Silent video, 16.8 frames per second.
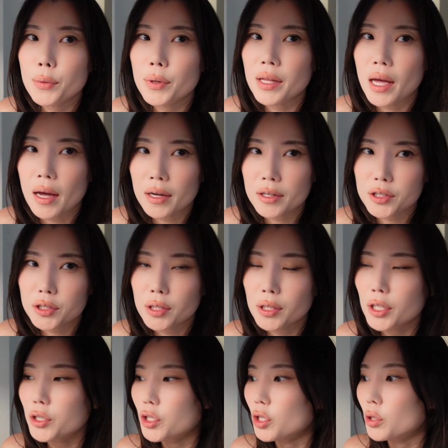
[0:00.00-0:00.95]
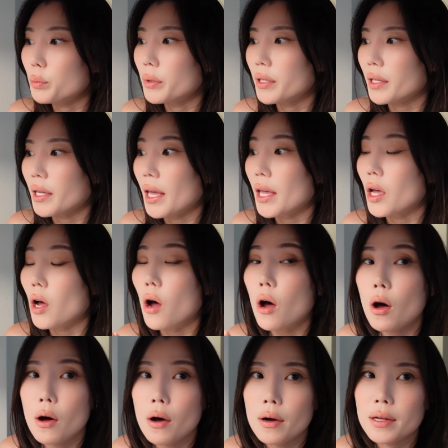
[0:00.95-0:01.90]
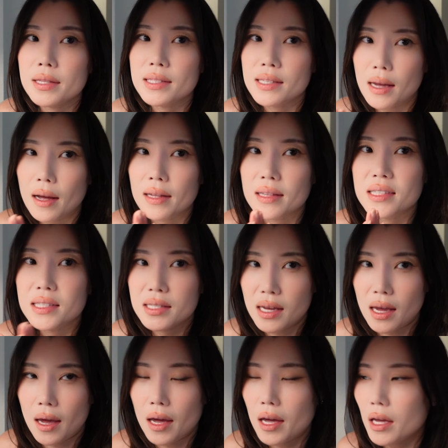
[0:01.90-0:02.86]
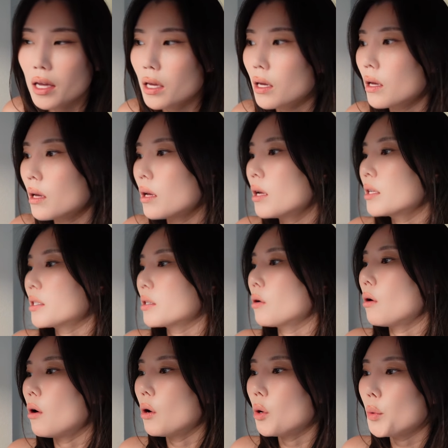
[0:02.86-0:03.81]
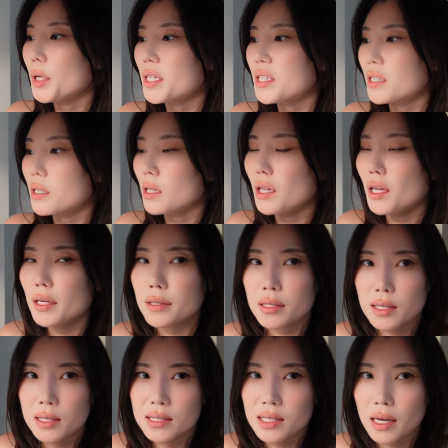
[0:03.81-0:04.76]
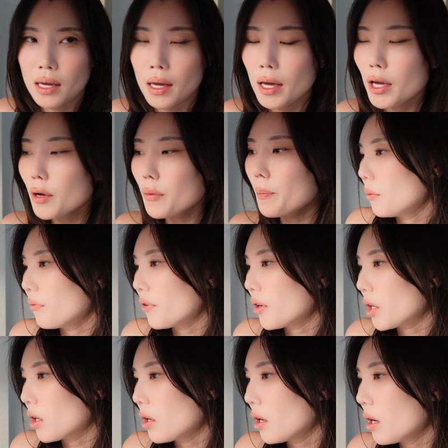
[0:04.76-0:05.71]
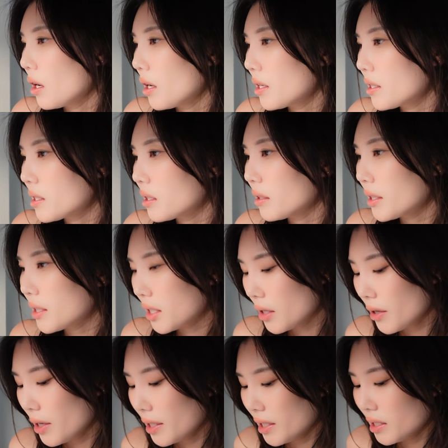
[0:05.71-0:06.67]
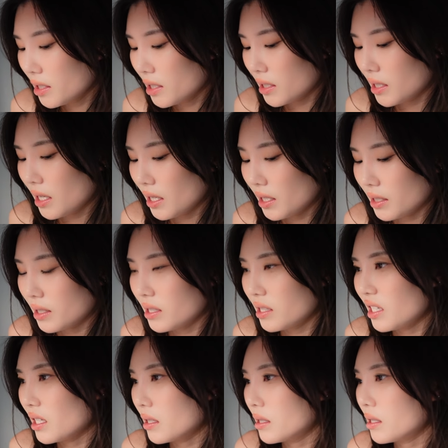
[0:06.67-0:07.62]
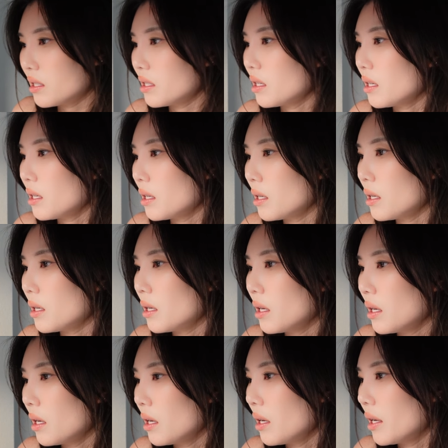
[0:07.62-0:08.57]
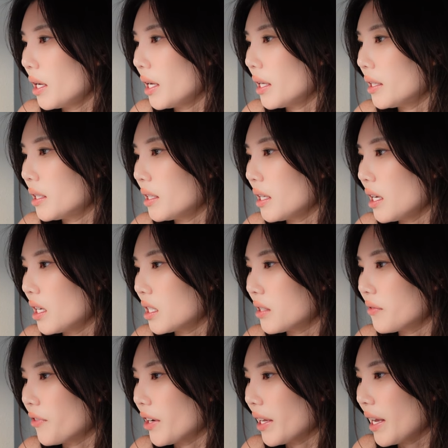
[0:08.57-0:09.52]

will actually duplicate on that day. So always select today. For cost, let's go ahead and just hit 60. And then as for